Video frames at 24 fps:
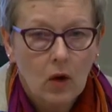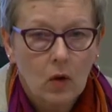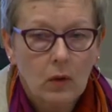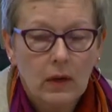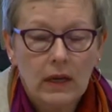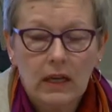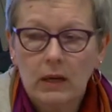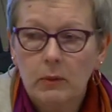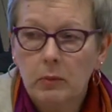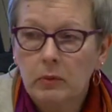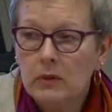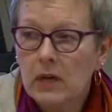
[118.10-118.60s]
We
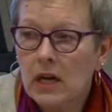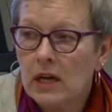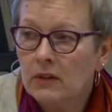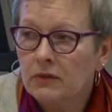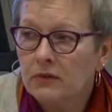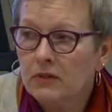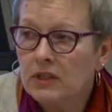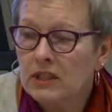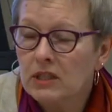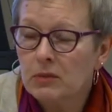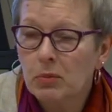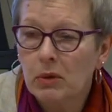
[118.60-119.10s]
had a
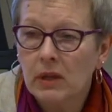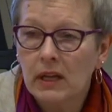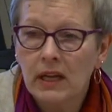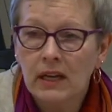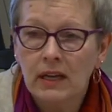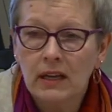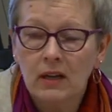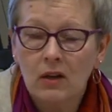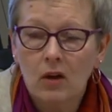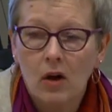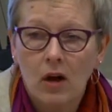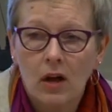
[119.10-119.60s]
conference
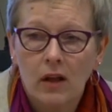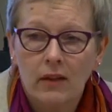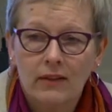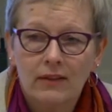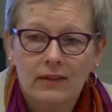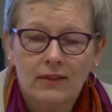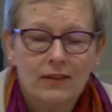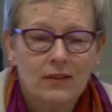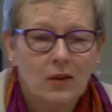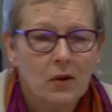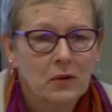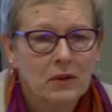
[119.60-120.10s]
planning call.
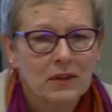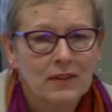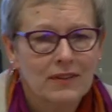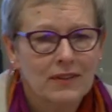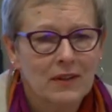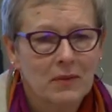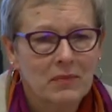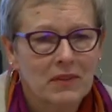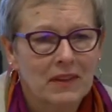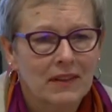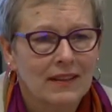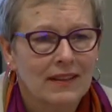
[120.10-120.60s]
This is always
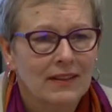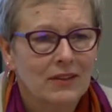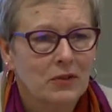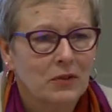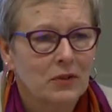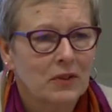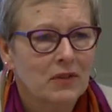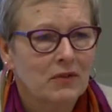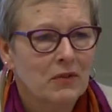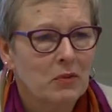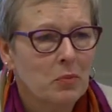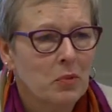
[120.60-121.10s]
something that's
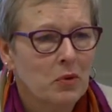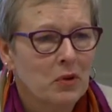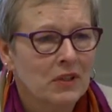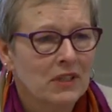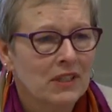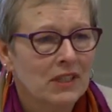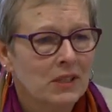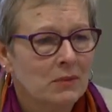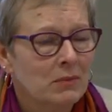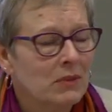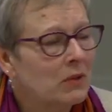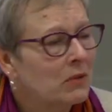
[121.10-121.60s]
sort of
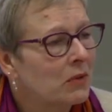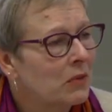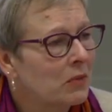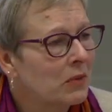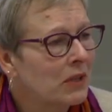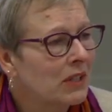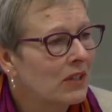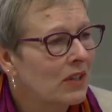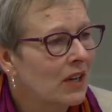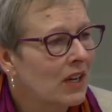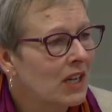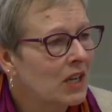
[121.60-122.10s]
important to me when
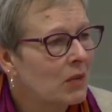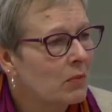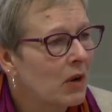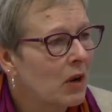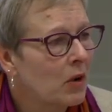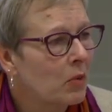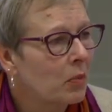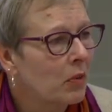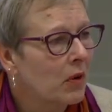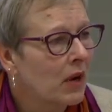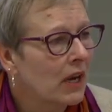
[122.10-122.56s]
we talk about